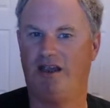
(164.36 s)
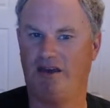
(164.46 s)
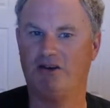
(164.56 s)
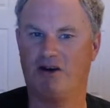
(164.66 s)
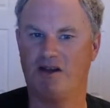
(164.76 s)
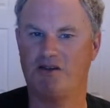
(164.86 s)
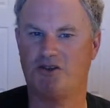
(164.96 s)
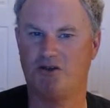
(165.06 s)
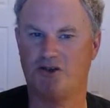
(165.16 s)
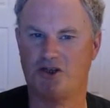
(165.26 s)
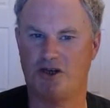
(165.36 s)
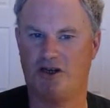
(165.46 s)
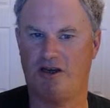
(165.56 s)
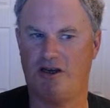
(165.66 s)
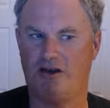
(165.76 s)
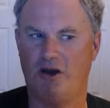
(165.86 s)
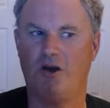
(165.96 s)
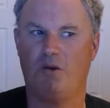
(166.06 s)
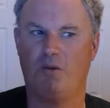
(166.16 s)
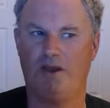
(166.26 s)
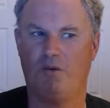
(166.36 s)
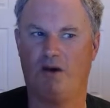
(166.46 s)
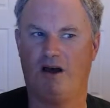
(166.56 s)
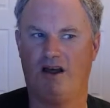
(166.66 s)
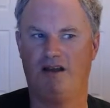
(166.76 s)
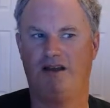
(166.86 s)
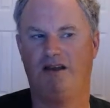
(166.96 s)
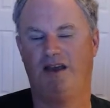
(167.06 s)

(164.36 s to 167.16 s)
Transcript: in your Constitution, we want